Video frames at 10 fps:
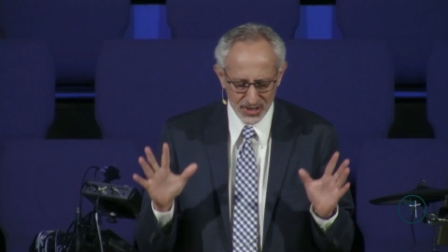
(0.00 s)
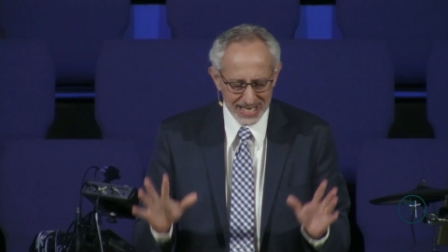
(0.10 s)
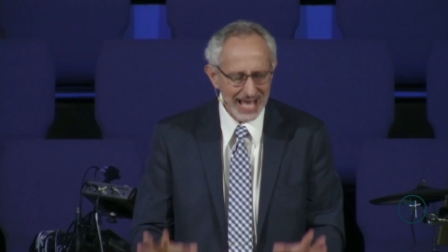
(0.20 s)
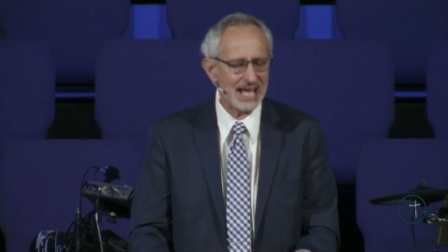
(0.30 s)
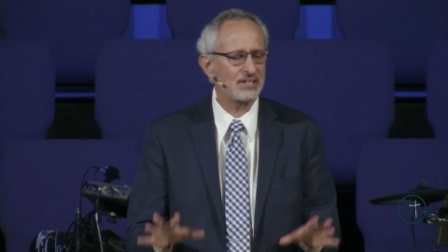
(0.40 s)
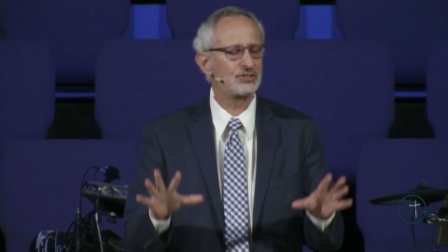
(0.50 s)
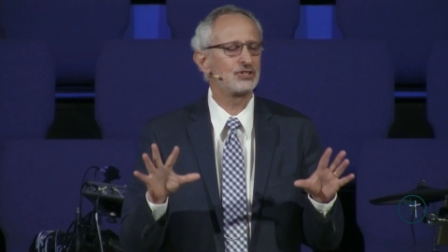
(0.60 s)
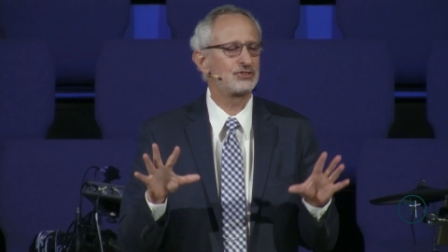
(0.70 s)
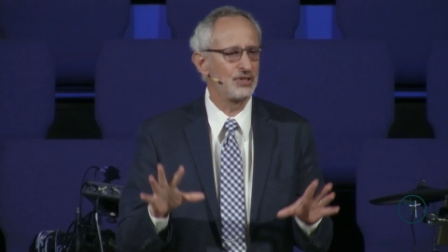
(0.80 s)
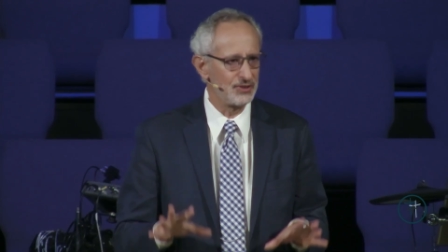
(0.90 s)
The
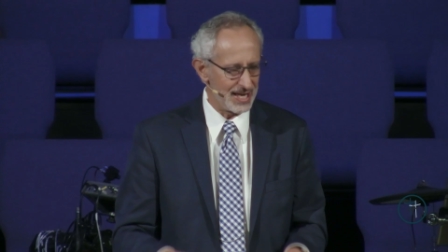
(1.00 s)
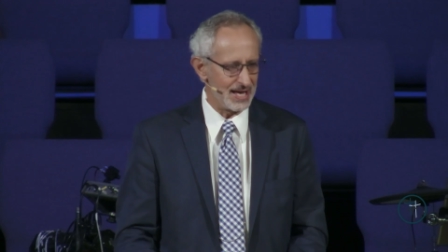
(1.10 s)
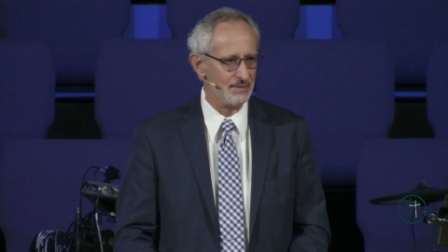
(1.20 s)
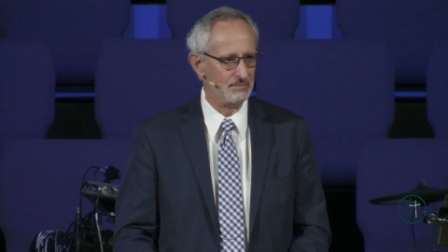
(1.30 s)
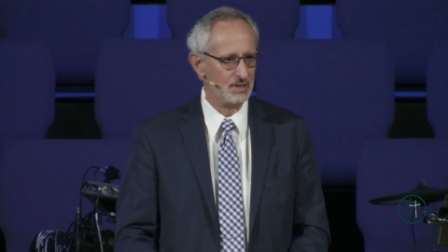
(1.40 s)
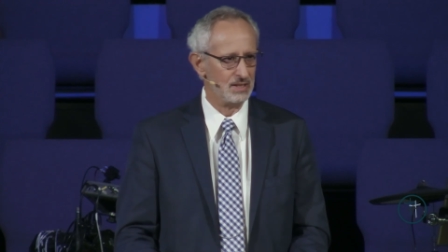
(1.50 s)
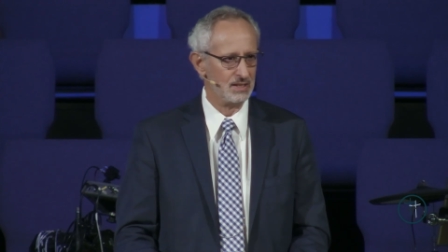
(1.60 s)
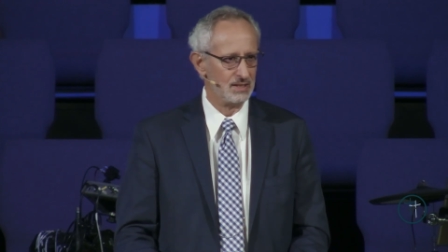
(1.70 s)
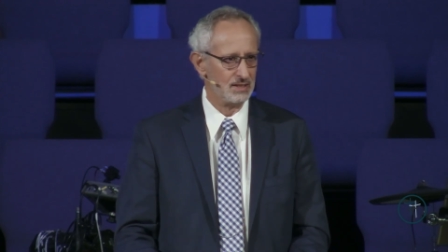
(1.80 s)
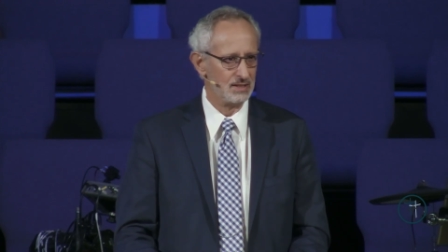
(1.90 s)
answer to them
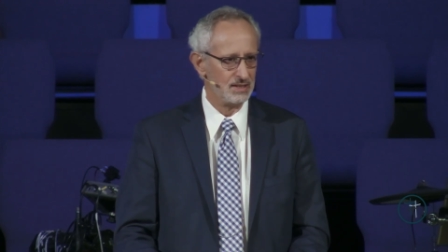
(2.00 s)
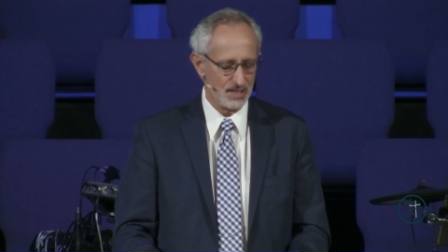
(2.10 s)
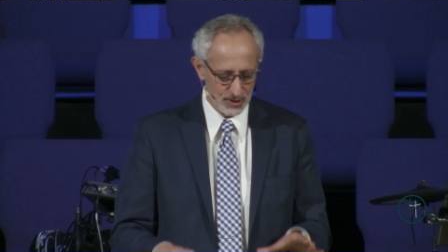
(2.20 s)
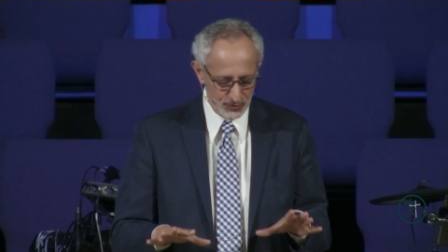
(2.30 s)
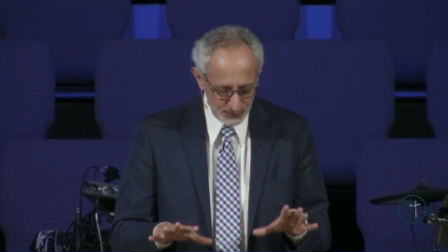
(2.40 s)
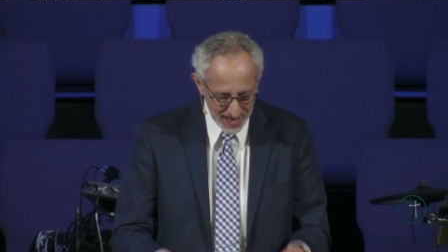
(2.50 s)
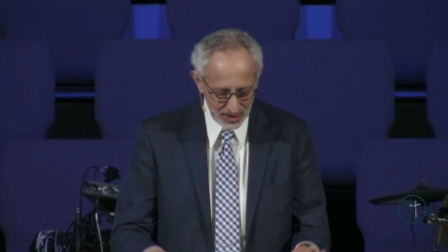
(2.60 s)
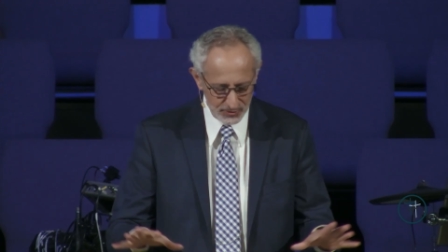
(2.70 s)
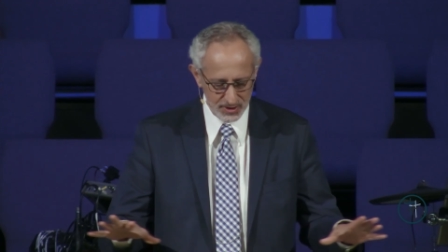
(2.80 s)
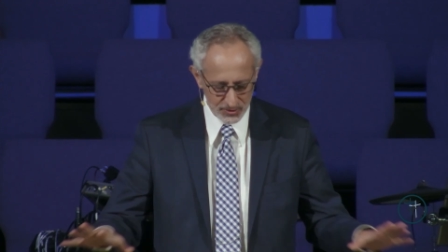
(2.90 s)
is
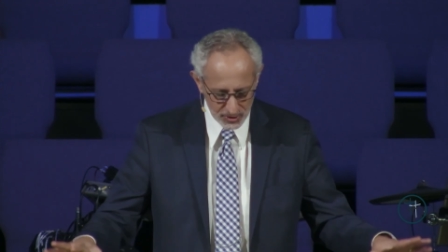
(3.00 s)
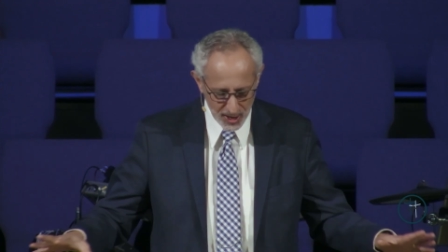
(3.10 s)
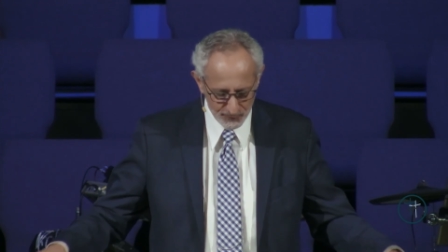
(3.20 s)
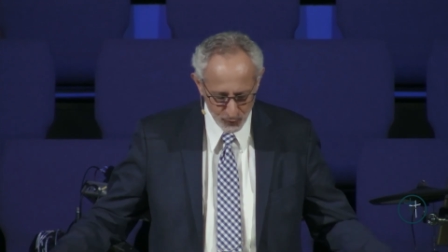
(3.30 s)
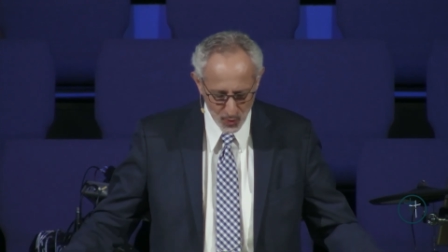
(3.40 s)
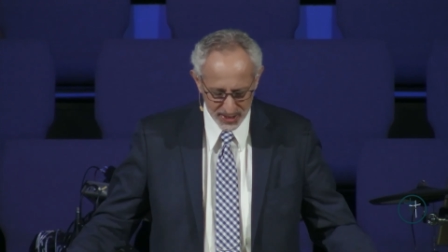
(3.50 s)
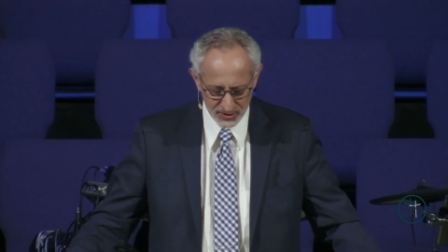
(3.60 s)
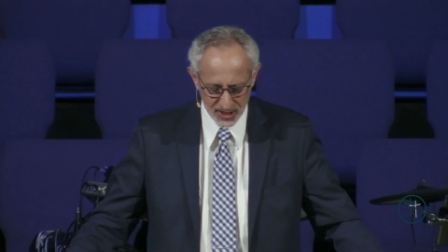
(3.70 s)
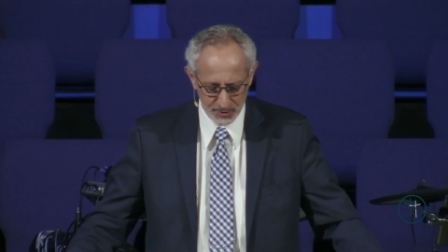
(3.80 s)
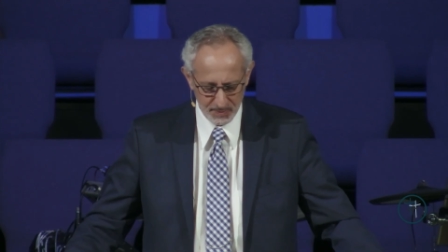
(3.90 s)
found in Psalm
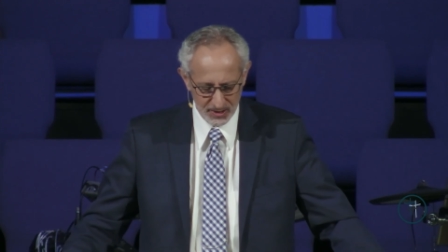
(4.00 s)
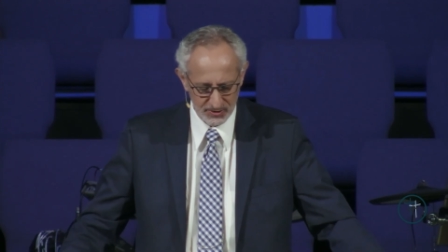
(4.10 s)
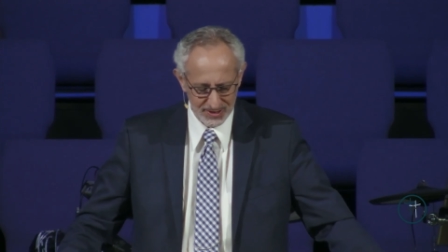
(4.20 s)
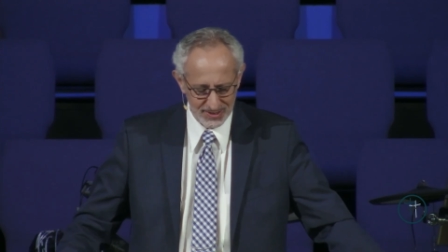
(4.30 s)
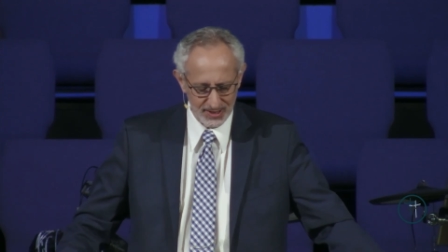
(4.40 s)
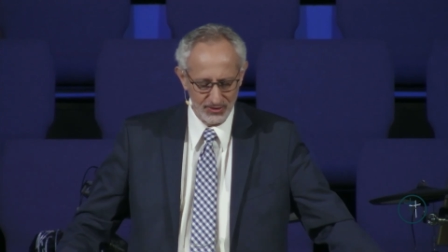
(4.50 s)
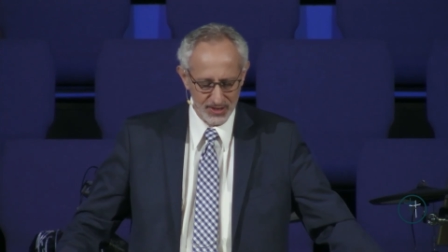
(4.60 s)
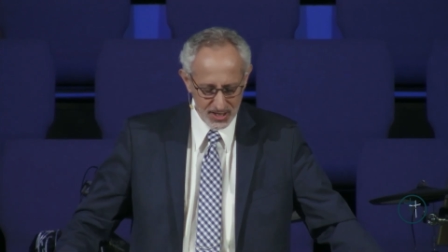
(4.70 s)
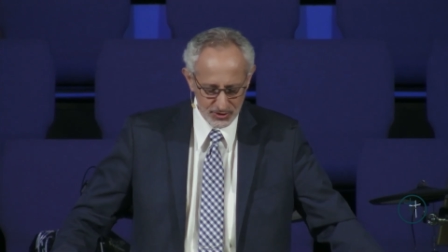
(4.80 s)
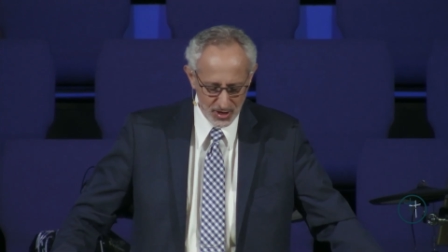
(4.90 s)
46 because it's
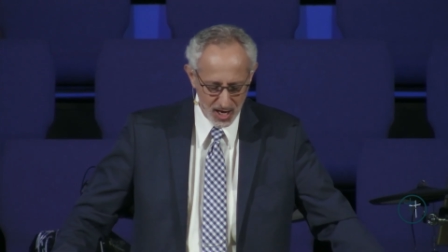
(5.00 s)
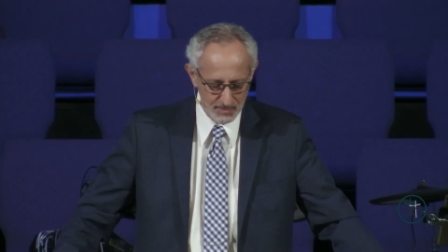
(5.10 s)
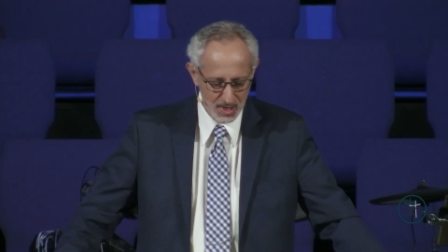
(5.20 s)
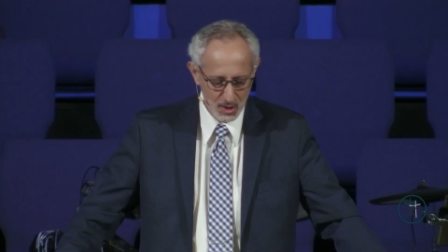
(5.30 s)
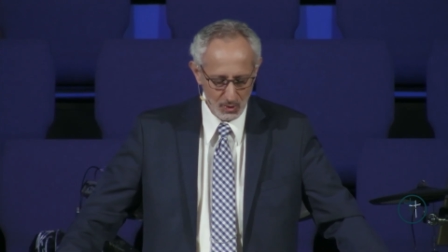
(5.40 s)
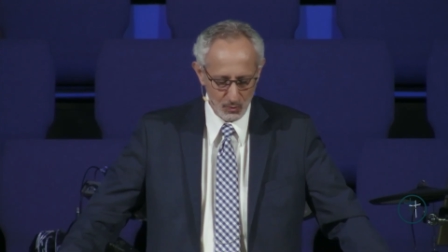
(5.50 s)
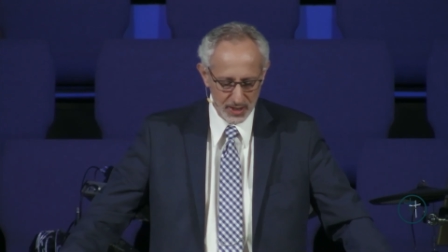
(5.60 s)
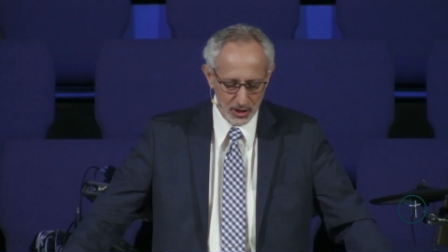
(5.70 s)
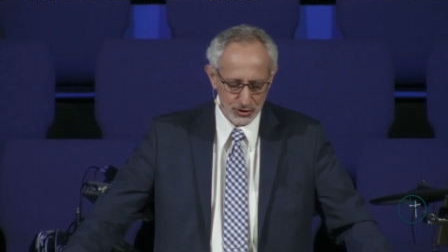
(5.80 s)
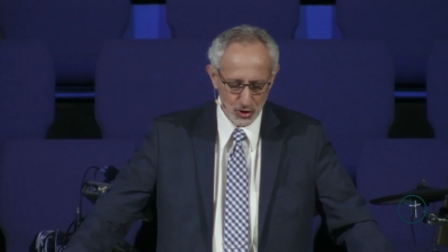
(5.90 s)
in this psalm where
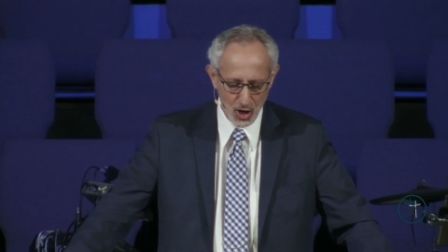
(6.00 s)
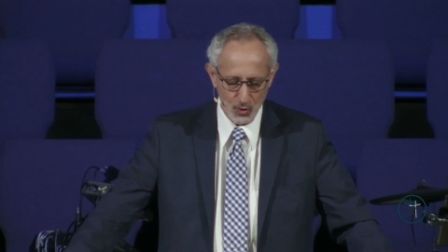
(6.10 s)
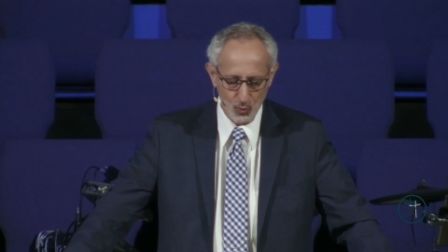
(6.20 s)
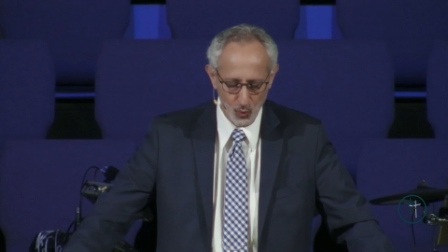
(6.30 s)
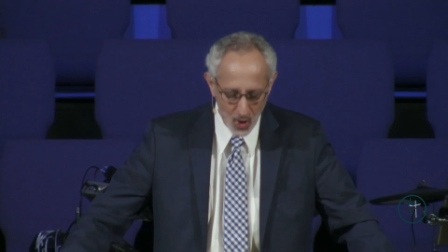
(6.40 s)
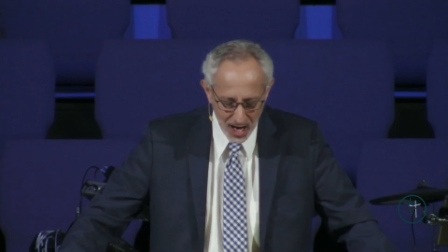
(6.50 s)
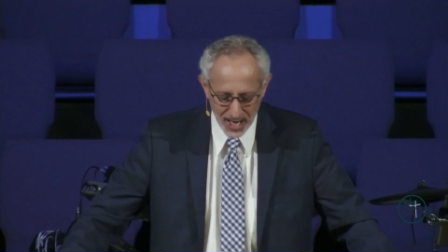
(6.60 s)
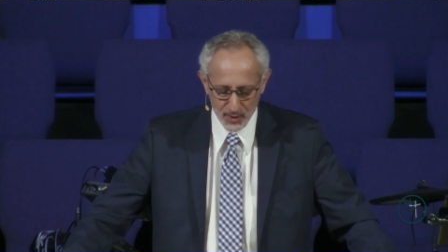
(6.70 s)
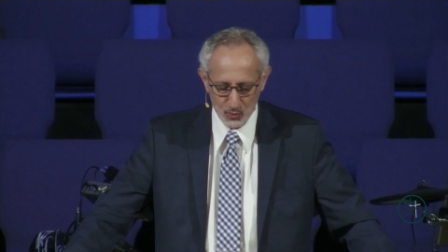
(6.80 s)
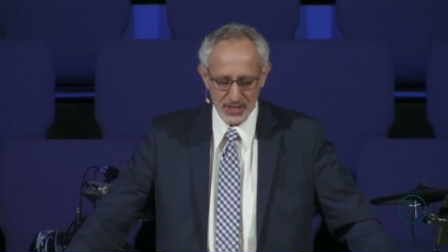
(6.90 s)
we are taught
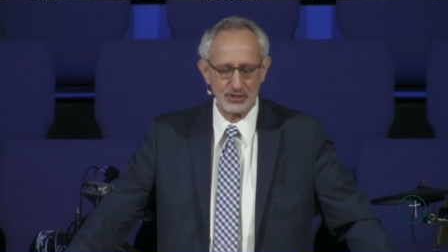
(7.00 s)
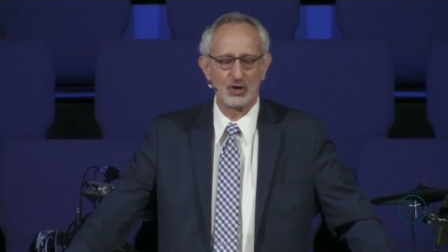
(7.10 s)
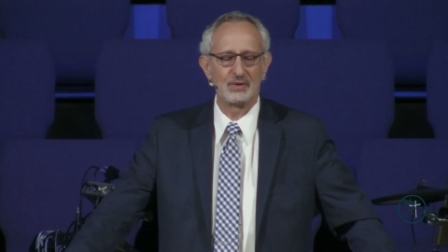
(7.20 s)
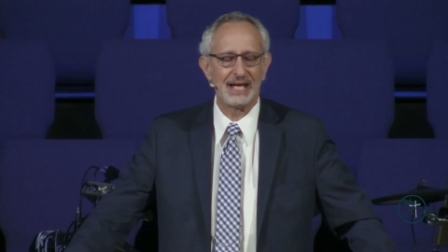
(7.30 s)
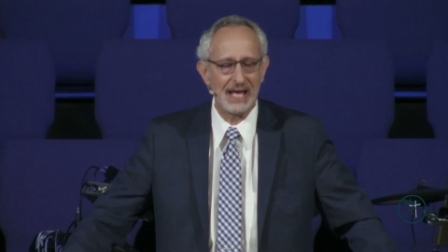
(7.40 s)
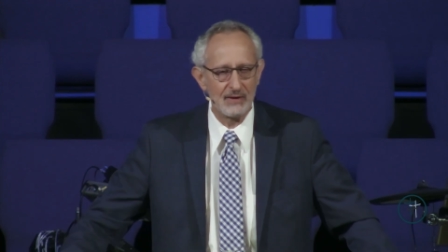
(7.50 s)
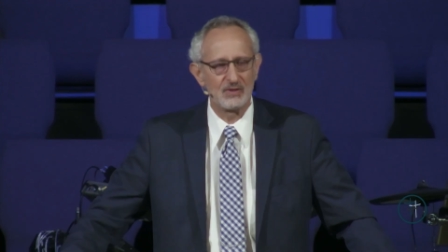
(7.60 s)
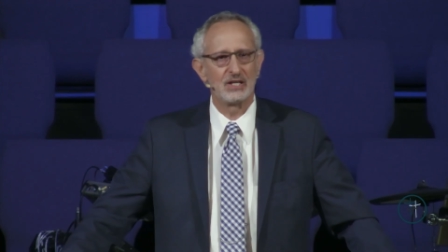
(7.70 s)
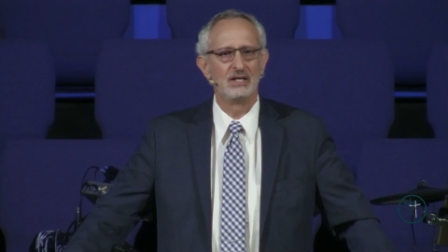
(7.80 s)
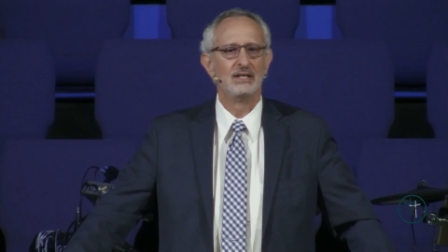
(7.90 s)
why we don't
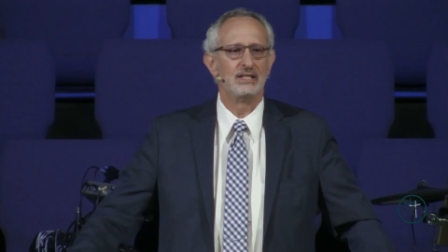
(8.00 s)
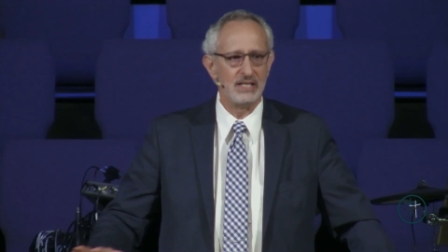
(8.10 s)
ever